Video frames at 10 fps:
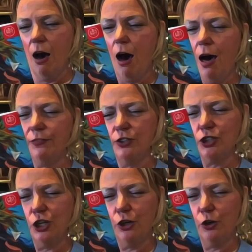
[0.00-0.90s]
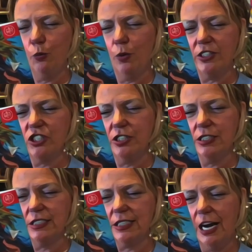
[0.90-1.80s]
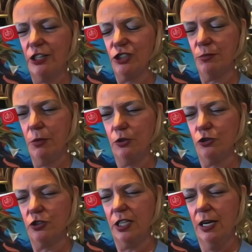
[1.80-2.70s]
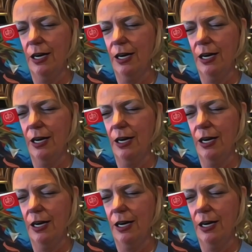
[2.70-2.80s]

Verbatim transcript: offers her what she desires most,